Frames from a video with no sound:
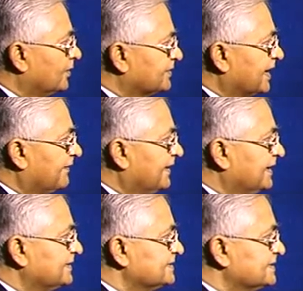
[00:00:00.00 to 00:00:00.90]
On the other
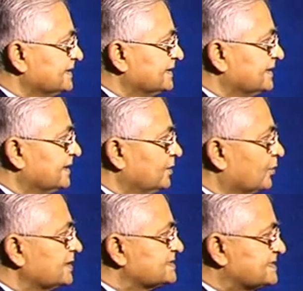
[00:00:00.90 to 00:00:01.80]
hand,
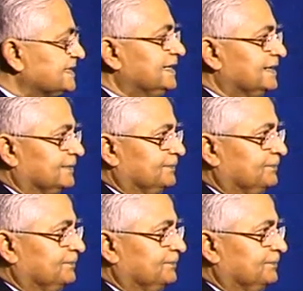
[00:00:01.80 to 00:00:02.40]
look at steel.